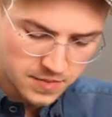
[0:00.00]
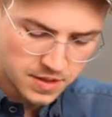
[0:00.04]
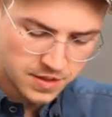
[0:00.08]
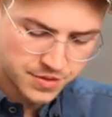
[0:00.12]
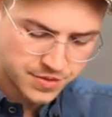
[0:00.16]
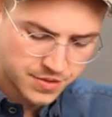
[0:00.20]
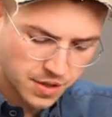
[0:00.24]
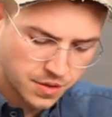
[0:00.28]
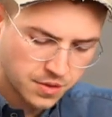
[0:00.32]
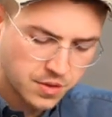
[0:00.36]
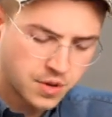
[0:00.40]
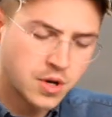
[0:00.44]

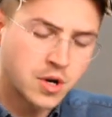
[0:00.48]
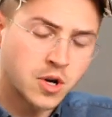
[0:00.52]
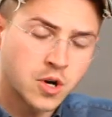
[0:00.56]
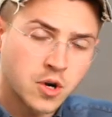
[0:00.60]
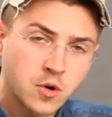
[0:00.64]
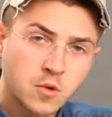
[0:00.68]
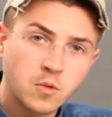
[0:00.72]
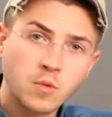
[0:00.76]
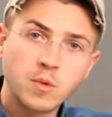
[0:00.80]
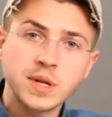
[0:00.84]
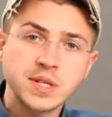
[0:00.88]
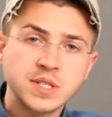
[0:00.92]
So
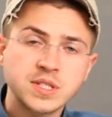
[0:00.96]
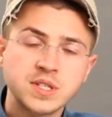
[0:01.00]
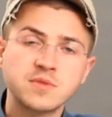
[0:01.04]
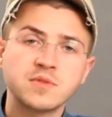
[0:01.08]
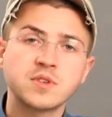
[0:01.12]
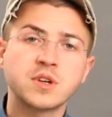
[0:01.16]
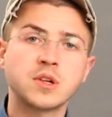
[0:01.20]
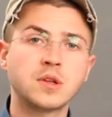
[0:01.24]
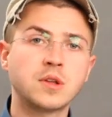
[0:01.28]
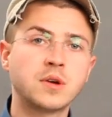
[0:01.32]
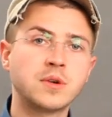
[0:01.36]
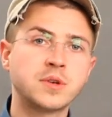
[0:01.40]
once
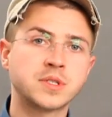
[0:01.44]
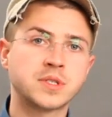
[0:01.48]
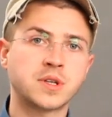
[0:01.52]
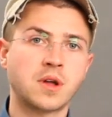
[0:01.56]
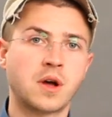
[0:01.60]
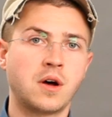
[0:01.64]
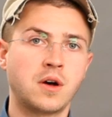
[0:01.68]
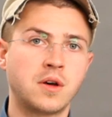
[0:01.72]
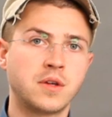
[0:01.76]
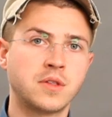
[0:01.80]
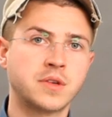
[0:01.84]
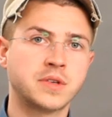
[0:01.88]
you've closed
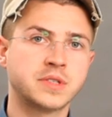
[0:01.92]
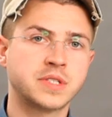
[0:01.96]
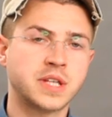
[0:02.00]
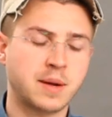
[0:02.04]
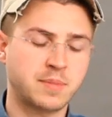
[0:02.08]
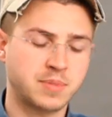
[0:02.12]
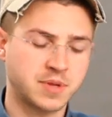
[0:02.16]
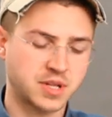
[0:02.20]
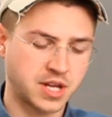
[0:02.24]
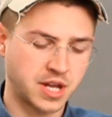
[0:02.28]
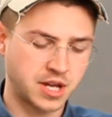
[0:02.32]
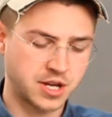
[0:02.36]
all those
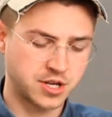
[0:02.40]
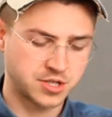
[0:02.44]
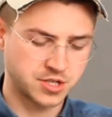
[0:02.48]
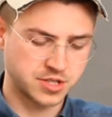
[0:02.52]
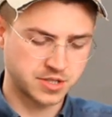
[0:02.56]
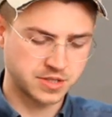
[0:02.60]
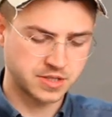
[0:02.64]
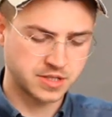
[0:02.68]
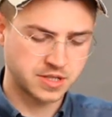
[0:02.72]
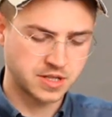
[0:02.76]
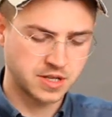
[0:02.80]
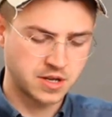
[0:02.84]

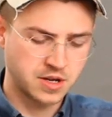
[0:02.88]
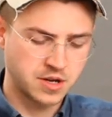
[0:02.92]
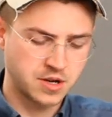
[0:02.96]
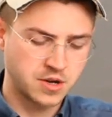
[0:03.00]
applications,